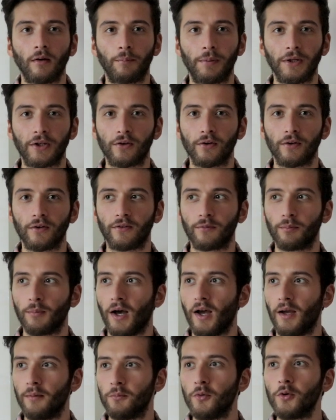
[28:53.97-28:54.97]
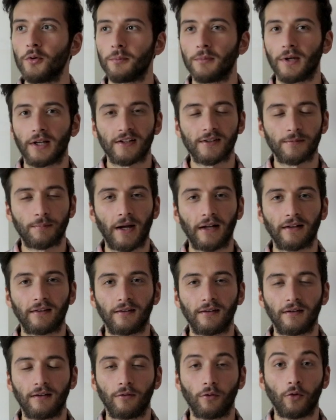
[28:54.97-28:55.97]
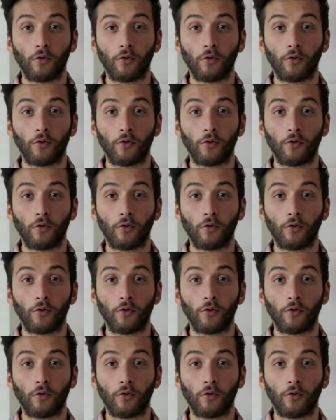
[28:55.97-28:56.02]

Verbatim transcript: because my mum expected,